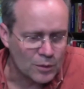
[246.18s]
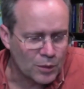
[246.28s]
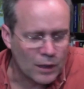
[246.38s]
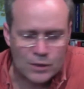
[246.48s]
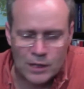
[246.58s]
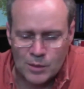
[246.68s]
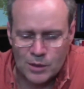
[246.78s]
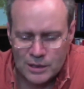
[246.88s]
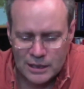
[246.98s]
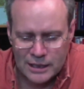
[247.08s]
The Player's
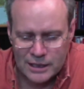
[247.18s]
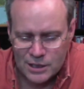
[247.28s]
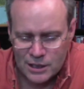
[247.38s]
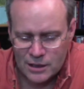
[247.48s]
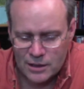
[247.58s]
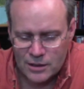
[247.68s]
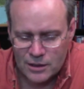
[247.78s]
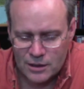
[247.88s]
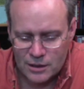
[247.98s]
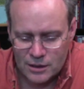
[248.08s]
Handbook, CKG,
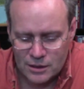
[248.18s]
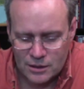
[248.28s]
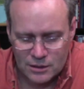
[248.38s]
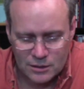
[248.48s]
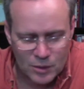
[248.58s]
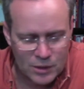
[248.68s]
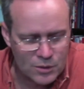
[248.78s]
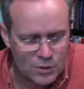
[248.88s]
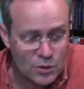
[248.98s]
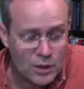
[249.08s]
the
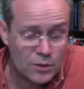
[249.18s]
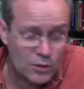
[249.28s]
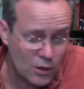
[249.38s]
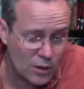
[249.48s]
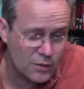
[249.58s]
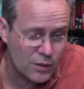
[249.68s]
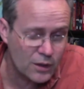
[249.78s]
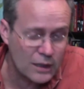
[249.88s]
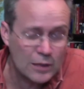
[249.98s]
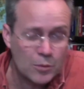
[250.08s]
Monsters and Treasures, Codex of
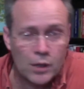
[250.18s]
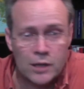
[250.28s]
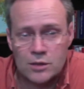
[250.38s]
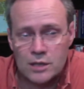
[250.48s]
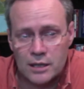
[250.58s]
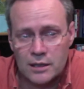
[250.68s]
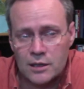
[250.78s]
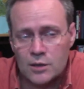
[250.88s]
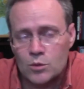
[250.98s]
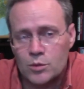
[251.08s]
Aihrde, and the Player's Guide to
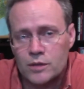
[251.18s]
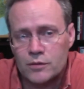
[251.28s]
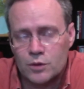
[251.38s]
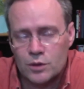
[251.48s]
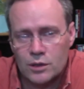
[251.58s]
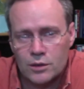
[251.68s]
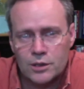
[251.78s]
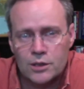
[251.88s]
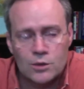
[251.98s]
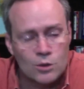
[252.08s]
Aihrde will be in full color
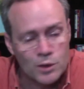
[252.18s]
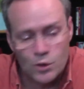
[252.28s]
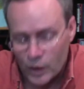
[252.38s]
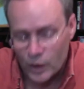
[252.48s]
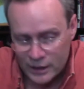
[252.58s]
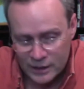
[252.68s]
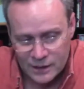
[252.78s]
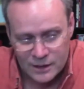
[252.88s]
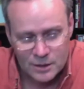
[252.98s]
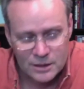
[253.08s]
too. So it'd be great to
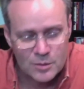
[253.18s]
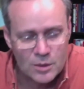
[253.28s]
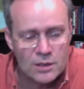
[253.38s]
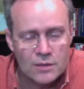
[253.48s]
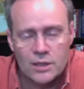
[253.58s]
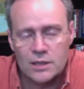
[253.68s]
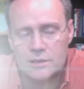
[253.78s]
get the M&T of A